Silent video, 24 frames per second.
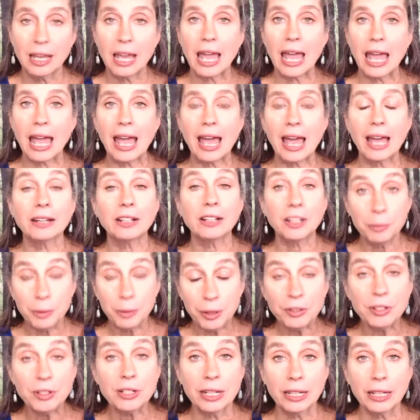and
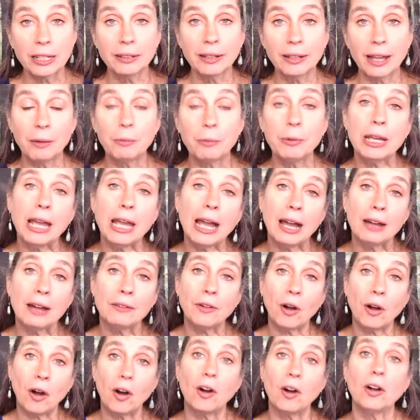community. And we have
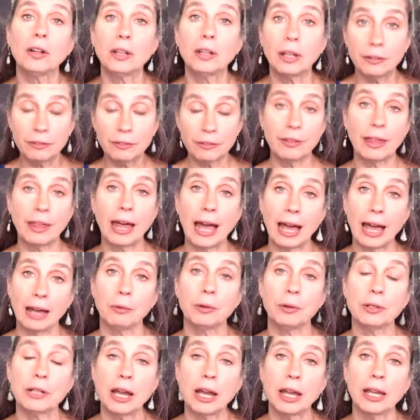all of that.
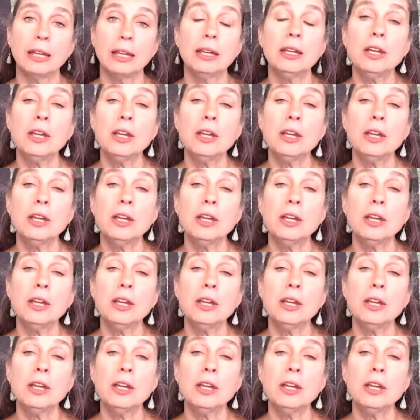When I